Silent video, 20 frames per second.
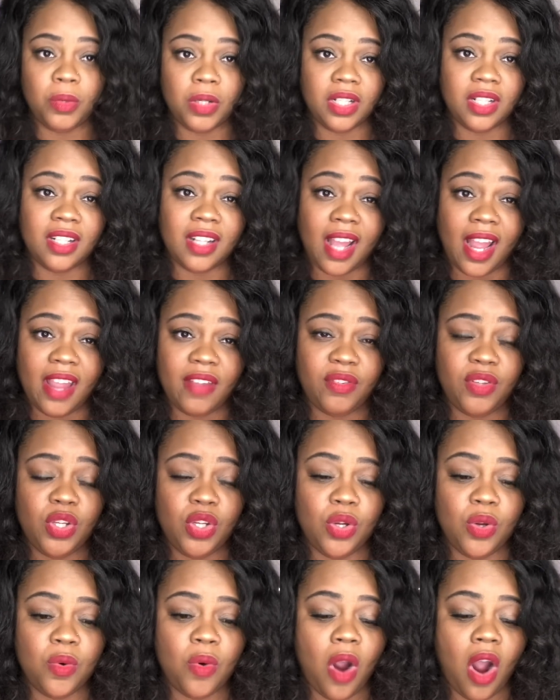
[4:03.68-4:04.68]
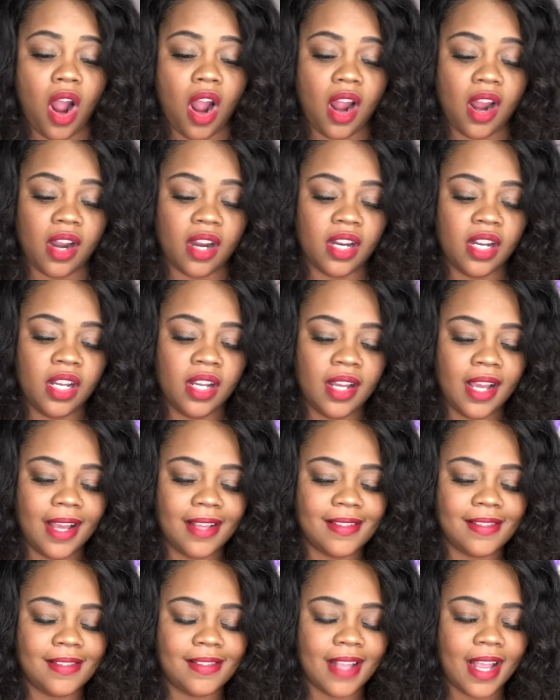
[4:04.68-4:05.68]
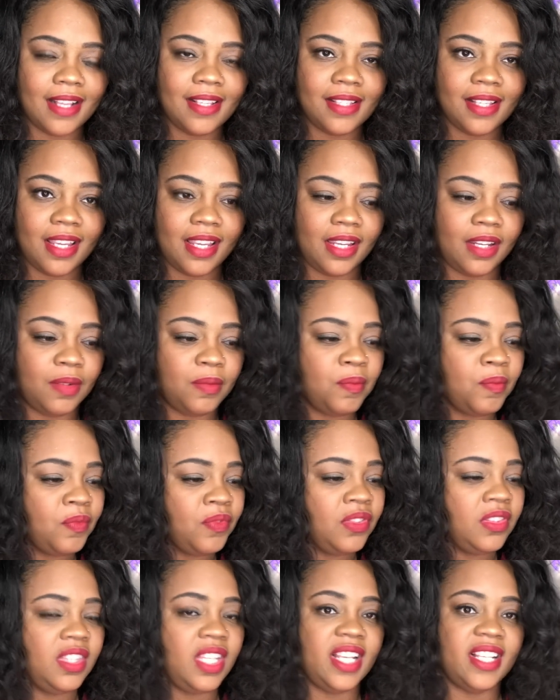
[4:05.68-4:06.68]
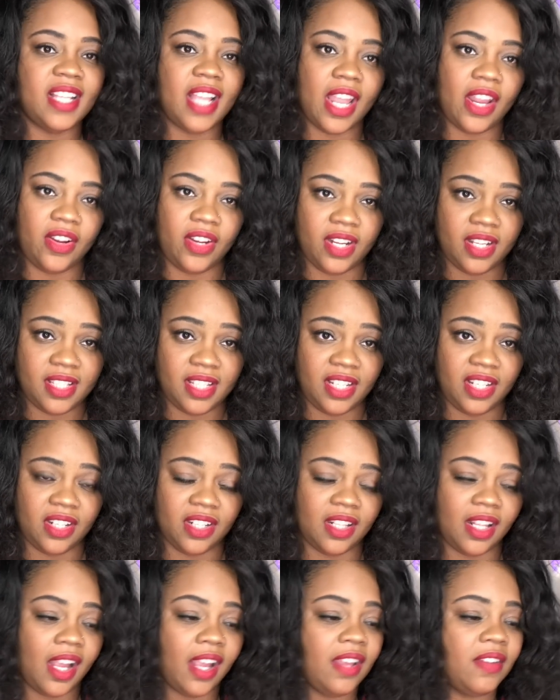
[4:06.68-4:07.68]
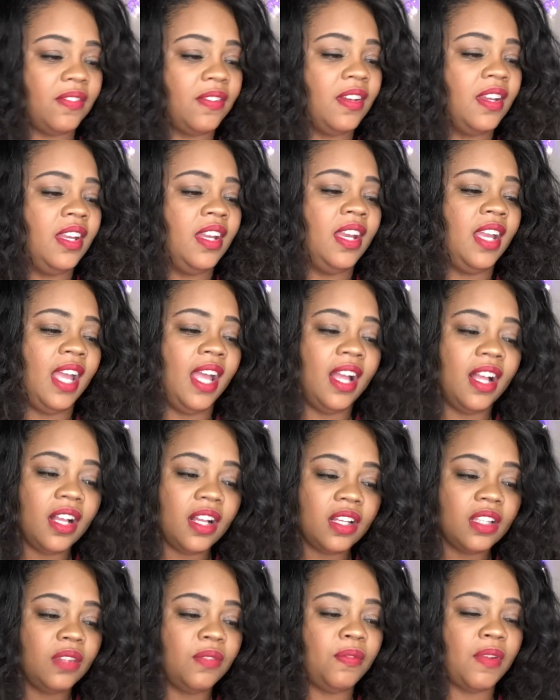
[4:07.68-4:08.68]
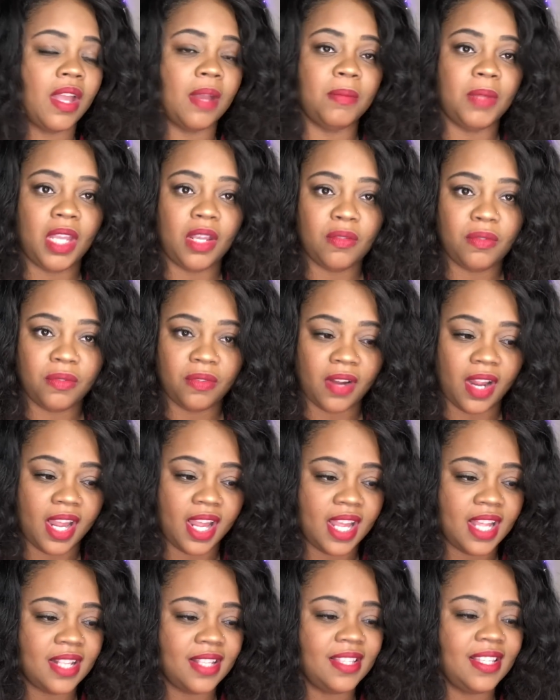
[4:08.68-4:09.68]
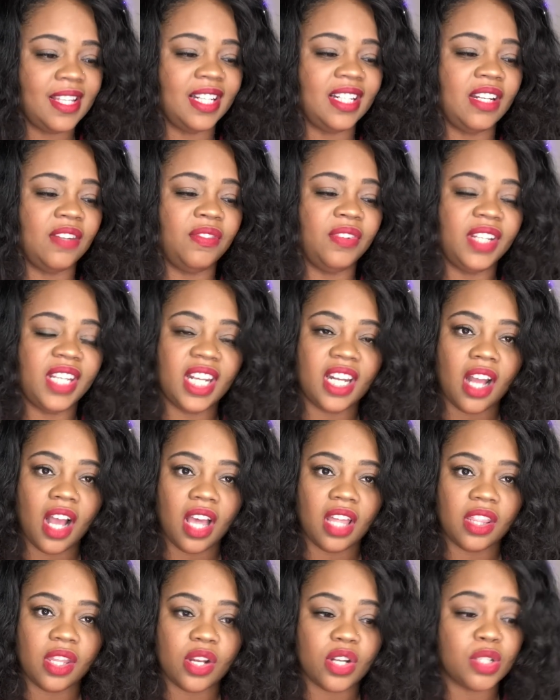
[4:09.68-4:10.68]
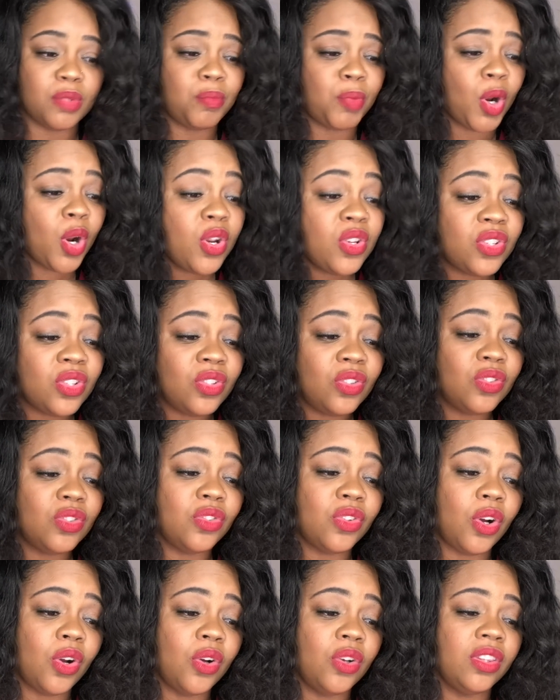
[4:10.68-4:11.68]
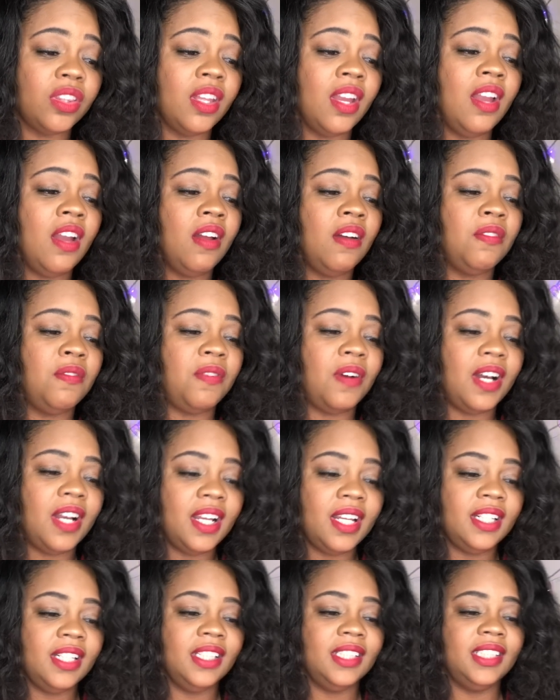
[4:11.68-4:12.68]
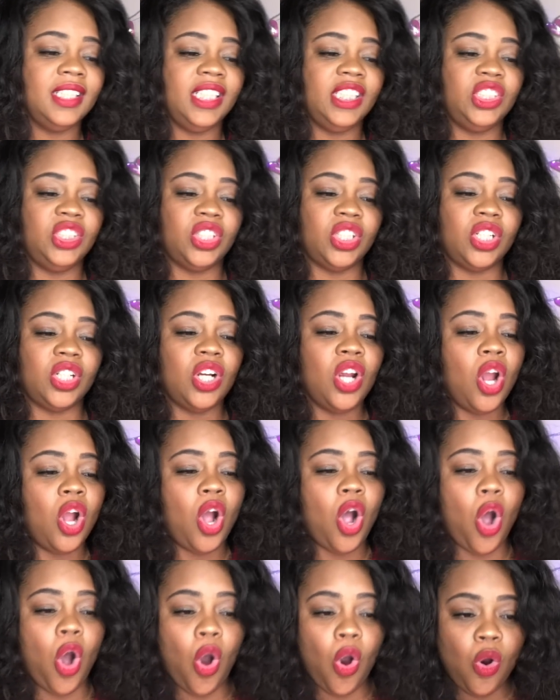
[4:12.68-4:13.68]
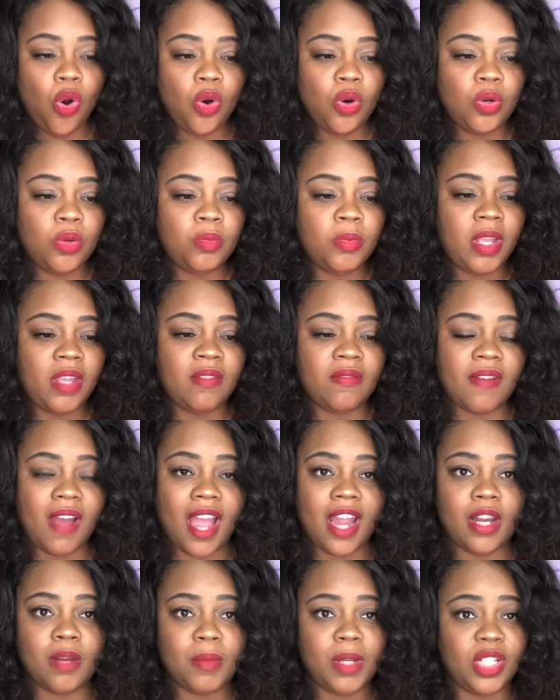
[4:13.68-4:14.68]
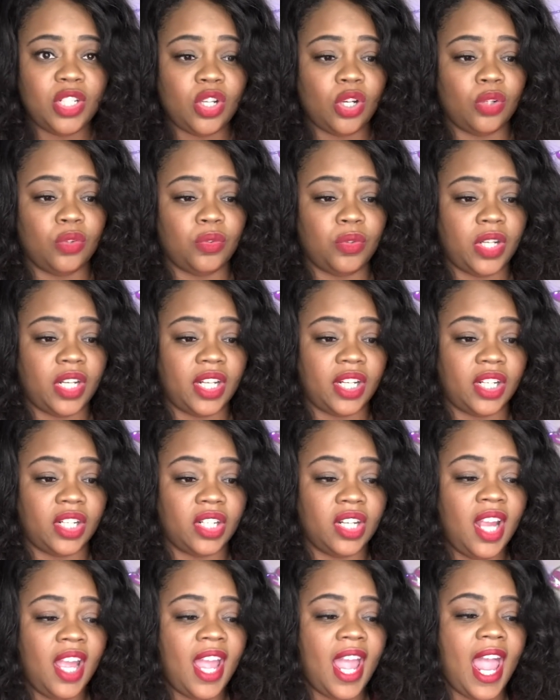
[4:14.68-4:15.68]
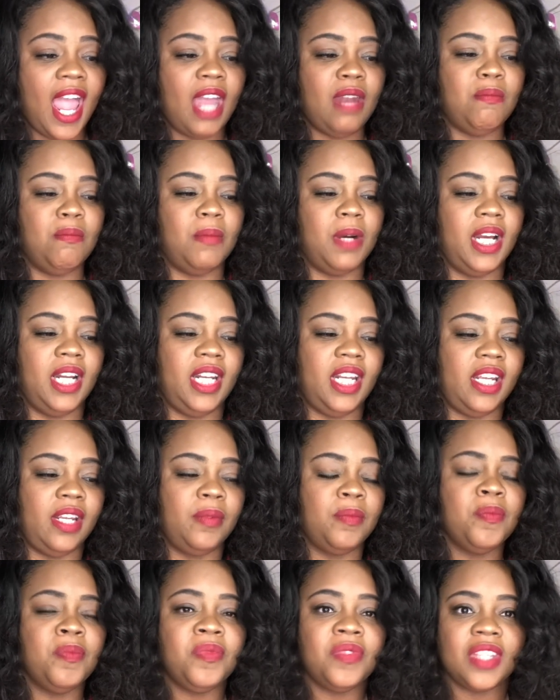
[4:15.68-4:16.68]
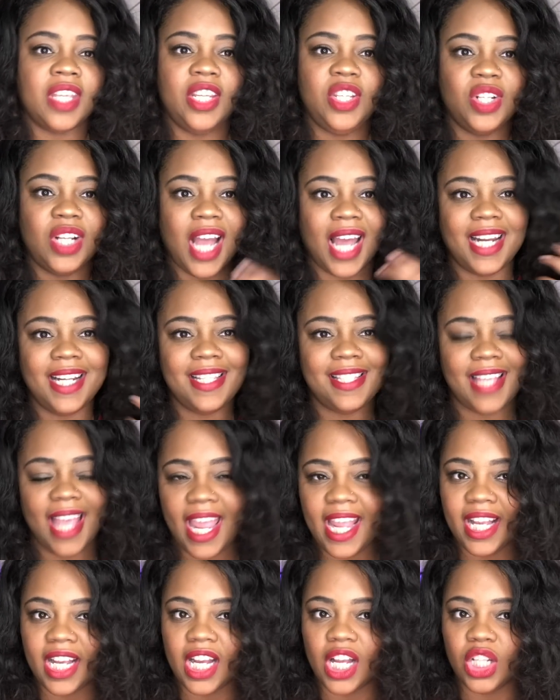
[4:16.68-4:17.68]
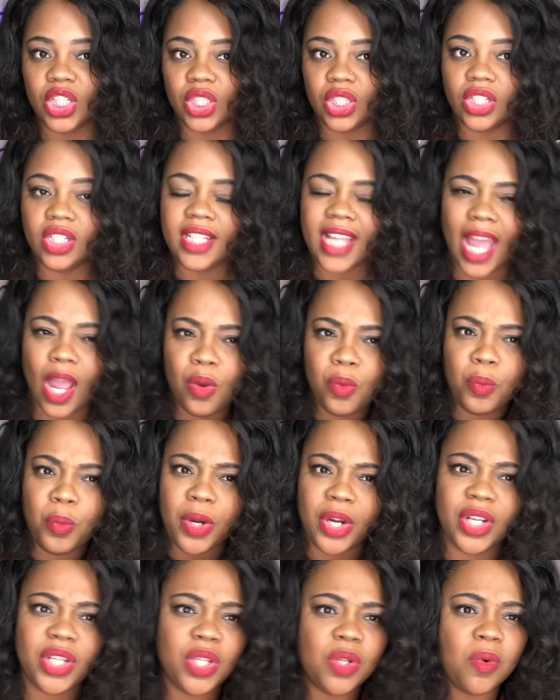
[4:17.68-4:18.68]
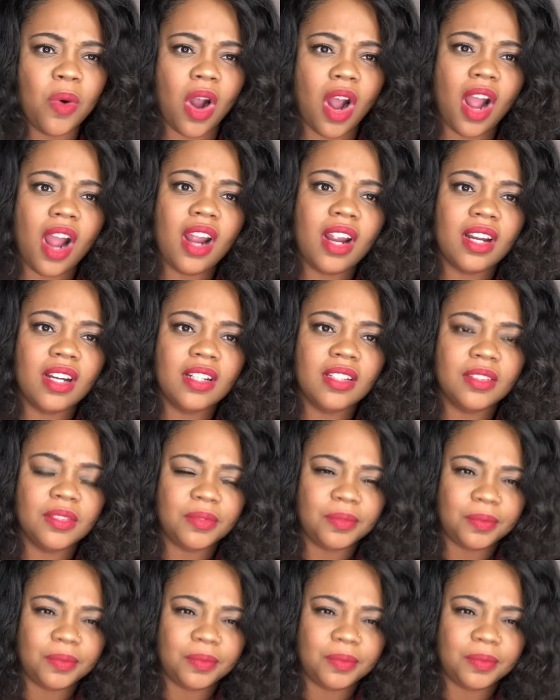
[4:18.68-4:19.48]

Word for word: Wheel of Life, you are assessing these areas in your life: health, family and friends, significant others, personal growth, fun, leisure, home, environment, career, and money. And you kind of take a look at where you are